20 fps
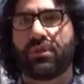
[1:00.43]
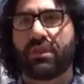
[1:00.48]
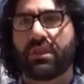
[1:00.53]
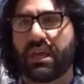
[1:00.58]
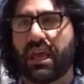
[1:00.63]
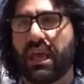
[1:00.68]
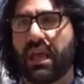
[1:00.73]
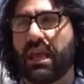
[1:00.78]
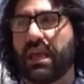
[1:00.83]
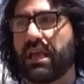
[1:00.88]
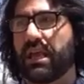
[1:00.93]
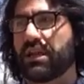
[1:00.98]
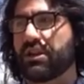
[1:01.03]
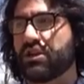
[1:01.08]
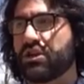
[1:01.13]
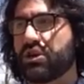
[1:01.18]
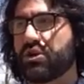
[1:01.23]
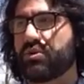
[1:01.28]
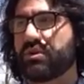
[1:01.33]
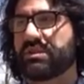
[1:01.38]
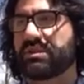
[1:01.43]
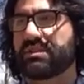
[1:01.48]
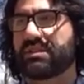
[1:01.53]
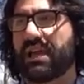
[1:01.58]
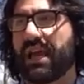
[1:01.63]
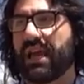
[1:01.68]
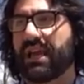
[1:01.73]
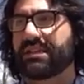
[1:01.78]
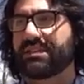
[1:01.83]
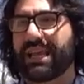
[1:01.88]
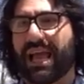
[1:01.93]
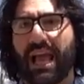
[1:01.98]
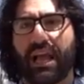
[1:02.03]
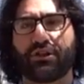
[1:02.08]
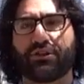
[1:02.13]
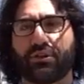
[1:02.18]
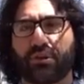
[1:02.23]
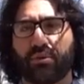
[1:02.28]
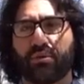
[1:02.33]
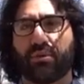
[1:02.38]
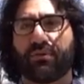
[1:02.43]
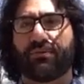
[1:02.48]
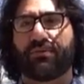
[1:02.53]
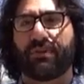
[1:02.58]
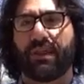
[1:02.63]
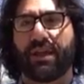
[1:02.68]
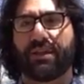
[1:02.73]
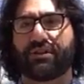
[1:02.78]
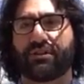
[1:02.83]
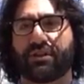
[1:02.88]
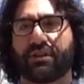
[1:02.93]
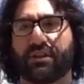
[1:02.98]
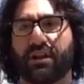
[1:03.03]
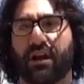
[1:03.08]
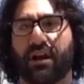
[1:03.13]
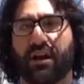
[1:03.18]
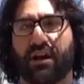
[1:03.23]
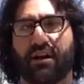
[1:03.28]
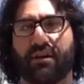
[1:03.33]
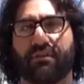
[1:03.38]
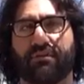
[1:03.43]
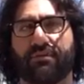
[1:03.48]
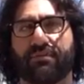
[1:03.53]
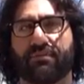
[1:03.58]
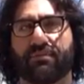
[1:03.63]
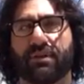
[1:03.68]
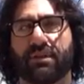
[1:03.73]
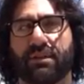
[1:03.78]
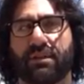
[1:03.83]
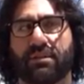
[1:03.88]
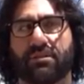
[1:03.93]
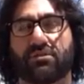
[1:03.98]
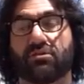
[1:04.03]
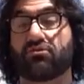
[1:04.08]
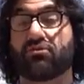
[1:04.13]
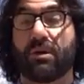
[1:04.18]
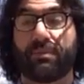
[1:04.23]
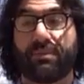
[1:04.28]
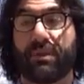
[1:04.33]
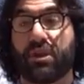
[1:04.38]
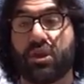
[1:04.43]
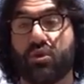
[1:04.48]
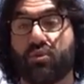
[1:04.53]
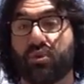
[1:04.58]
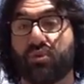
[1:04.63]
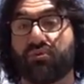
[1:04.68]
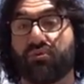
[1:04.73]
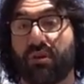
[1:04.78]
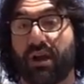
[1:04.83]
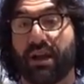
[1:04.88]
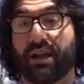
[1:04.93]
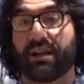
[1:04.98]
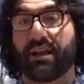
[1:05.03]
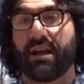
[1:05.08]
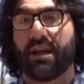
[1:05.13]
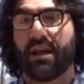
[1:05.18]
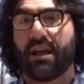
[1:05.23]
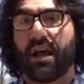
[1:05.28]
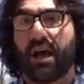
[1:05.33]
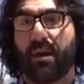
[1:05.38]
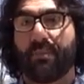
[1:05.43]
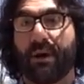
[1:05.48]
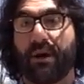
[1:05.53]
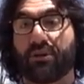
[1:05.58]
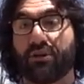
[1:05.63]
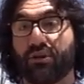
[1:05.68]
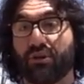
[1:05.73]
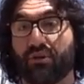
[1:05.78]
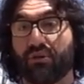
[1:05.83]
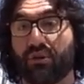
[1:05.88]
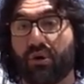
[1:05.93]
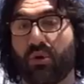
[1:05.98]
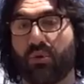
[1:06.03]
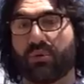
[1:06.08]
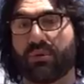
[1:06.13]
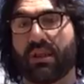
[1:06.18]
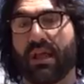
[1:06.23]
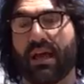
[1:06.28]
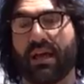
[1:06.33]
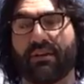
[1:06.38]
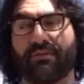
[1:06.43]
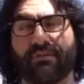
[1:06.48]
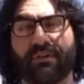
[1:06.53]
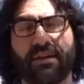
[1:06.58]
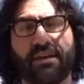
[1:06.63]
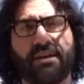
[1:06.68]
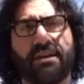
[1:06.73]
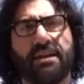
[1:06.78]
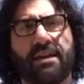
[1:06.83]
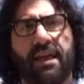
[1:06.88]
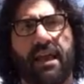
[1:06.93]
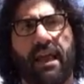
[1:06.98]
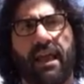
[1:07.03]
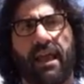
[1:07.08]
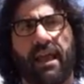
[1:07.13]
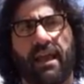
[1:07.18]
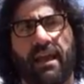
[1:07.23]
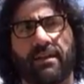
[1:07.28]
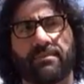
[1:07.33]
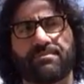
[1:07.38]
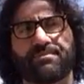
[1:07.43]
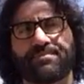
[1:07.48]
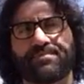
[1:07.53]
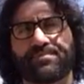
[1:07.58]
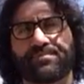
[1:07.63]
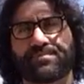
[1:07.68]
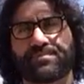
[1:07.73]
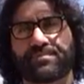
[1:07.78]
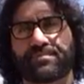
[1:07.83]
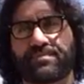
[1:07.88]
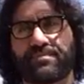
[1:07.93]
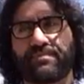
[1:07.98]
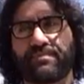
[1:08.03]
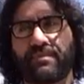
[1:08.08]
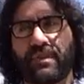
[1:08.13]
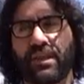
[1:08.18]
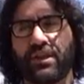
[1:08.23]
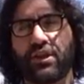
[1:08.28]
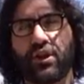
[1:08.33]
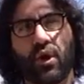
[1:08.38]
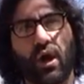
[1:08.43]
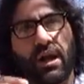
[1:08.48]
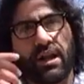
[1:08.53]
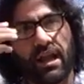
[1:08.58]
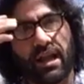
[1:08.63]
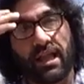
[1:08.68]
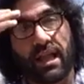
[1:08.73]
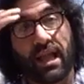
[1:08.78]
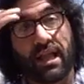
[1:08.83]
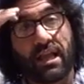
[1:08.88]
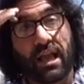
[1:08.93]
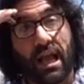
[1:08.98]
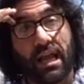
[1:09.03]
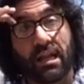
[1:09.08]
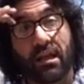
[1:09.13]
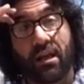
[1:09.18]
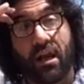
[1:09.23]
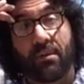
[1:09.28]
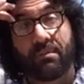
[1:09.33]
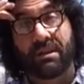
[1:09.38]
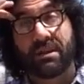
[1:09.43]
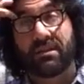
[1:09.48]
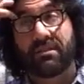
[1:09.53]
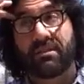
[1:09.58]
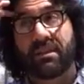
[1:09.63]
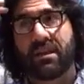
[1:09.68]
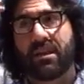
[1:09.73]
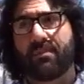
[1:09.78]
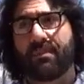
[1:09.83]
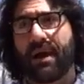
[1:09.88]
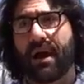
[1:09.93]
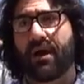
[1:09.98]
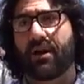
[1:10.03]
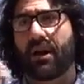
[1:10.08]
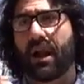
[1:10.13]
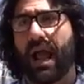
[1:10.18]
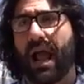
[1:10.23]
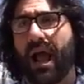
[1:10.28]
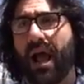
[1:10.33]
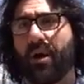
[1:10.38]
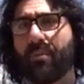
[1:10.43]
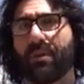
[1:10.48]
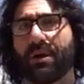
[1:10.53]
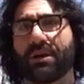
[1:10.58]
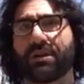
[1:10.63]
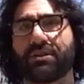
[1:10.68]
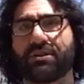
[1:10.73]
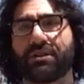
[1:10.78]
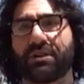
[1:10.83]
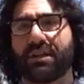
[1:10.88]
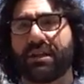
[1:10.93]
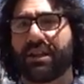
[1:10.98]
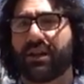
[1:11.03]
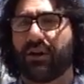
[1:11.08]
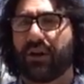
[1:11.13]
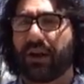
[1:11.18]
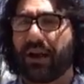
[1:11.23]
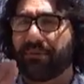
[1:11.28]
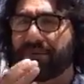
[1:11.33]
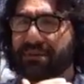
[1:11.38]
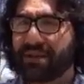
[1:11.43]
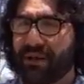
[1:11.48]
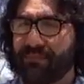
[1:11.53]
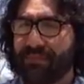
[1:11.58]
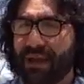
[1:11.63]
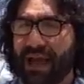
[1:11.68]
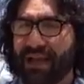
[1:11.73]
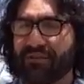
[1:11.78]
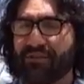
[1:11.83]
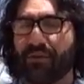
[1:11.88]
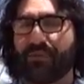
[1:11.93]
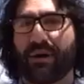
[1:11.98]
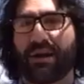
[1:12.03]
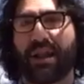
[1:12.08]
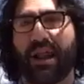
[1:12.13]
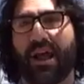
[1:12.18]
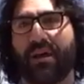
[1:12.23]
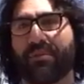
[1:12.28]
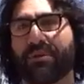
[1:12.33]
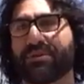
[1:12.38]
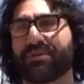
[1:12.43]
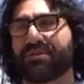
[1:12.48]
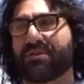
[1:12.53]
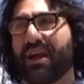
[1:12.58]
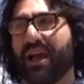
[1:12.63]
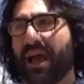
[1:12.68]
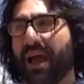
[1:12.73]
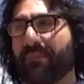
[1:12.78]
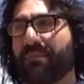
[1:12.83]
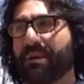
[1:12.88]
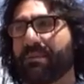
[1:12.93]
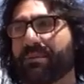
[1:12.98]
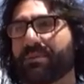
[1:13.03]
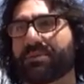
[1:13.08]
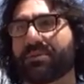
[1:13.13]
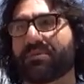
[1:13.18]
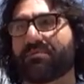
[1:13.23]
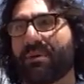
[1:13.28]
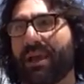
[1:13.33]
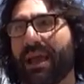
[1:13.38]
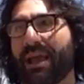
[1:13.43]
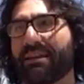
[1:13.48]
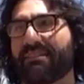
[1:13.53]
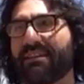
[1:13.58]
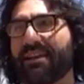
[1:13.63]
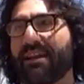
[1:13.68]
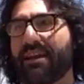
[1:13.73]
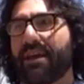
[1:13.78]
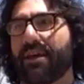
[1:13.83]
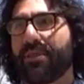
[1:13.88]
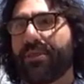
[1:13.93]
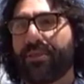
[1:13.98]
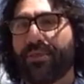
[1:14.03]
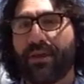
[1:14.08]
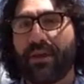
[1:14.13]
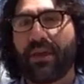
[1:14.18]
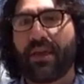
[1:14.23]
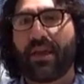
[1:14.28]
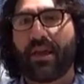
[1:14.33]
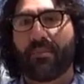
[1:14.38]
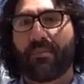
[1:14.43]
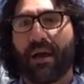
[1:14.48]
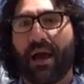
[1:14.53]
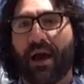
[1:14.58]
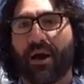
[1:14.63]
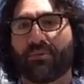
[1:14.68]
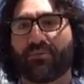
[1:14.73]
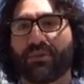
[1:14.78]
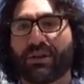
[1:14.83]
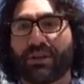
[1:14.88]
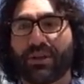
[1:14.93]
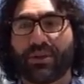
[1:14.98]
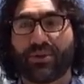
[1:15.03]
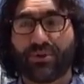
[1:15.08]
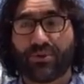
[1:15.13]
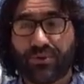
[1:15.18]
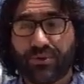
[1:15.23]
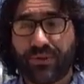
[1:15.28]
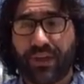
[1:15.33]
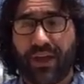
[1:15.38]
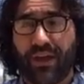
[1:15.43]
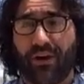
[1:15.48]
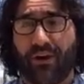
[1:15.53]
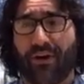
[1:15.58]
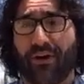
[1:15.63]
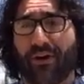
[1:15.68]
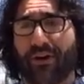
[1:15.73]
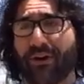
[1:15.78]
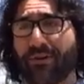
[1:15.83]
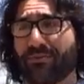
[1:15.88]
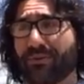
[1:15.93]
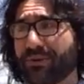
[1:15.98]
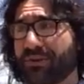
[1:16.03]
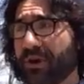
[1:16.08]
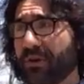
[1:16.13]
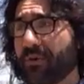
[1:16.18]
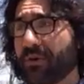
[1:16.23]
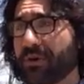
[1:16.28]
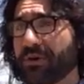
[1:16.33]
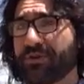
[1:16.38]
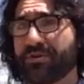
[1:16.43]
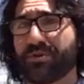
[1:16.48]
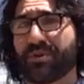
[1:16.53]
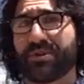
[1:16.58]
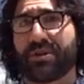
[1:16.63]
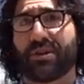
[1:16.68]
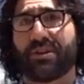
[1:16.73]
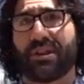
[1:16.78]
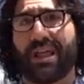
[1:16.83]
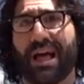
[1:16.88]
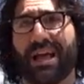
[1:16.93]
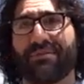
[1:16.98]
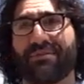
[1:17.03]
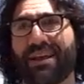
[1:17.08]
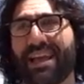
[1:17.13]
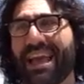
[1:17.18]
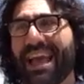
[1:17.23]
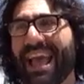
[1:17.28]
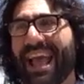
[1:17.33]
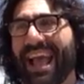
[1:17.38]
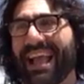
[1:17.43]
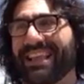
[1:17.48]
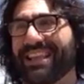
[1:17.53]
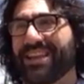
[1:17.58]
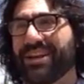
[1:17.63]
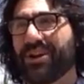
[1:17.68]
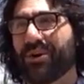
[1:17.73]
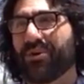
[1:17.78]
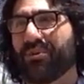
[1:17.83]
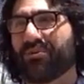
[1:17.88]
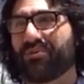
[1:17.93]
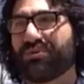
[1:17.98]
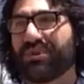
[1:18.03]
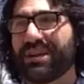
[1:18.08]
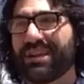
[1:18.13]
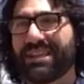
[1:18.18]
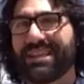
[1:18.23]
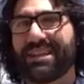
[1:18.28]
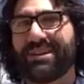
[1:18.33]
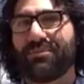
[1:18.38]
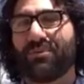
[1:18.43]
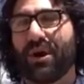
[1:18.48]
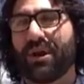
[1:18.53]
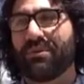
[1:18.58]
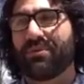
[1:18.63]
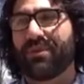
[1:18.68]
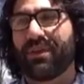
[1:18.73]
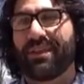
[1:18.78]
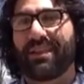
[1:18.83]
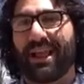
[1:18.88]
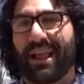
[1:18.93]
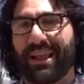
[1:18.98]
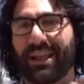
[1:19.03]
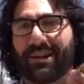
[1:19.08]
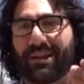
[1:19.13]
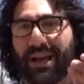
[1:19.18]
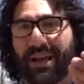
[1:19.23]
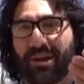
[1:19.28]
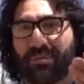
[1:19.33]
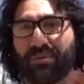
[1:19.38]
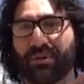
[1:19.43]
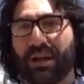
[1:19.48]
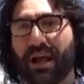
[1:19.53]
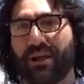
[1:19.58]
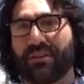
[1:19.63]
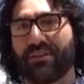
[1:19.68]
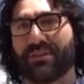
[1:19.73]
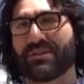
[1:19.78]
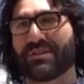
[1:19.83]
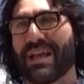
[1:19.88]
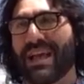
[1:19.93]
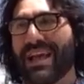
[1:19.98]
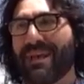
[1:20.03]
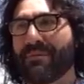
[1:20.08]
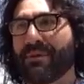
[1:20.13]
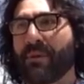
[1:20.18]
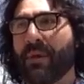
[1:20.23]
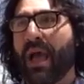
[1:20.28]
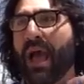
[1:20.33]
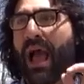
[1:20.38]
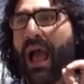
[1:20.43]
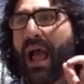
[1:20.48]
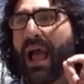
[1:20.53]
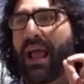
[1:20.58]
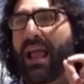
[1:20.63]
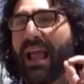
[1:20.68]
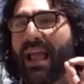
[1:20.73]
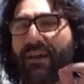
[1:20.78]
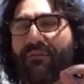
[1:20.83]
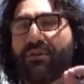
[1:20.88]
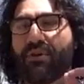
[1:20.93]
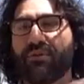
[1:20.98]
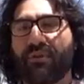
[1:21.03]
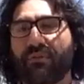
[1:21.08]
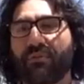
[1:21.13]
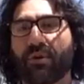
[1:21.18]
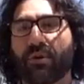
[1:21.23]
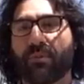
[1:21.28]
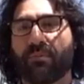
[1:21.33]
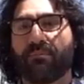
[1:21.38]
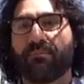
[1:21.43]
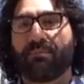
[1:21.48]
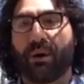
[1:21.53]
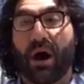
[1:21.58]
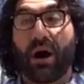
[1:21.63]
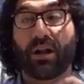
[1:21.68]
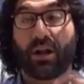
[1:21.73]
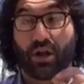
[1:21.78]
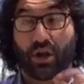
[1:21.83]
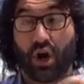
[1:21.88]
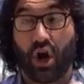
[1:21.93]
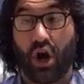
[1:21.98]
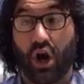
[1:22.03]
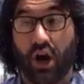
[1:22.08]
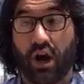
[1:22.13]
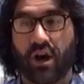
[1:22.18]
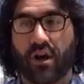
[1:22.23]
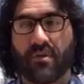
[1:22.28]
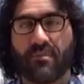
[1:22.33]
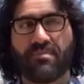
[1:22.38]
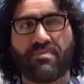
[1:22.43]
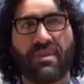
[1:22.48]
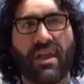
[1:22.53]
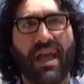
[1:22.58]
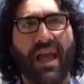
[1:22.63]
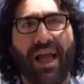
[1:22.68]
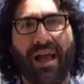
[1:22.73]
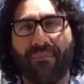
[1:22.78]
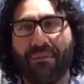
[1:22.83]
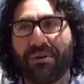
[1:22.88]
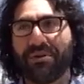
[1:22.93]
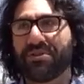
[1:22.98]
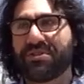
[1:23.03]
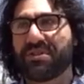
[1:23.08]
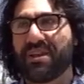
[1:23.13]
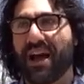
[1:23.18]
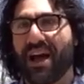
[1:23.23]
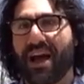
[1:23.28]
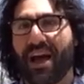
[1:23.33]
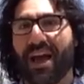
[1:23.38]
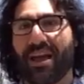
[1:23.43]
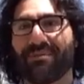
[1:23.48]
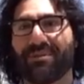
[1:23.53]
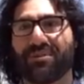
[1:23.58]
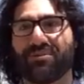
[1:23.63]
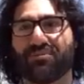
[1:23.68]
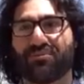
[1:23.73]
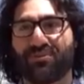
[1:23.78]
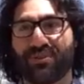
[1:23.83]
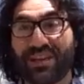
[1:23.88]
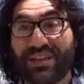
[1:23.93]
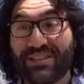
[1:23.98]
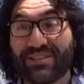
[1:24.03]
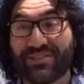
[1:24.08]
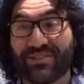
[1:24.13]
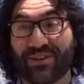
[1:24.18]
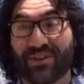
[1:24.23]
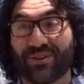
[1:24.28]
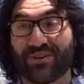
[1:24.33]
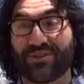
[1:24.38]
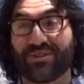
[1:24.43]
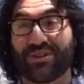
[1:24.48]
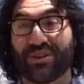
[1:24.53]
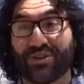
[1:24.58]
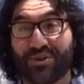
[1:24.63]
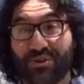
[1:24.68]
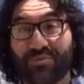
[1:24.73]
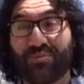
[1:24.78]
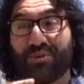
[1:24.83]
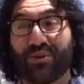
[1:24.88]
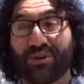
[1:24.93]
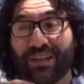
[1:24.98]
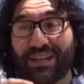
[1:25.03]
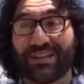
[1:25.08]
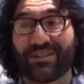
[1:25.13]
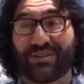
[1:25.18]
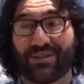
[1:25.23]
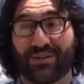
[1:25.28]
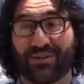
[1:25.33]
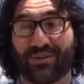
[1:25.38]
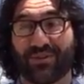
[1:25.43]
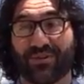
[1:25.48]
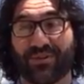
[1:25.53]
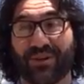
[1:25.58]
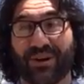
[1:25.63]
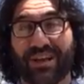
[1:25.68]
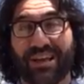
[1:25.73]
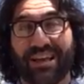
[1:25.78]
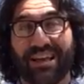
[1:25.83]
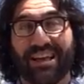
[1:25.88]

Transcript: think and do and say is actually reflection of really the script that you would write about your own life? And you know, it, it kind of got me to think about how much, you know, come, come back to about how much time people spend thinking about really who they are and what they want to do with their life. And, you know, really one thing that I could kind of put out there is if you've ever bought a car, how much time and research did you put into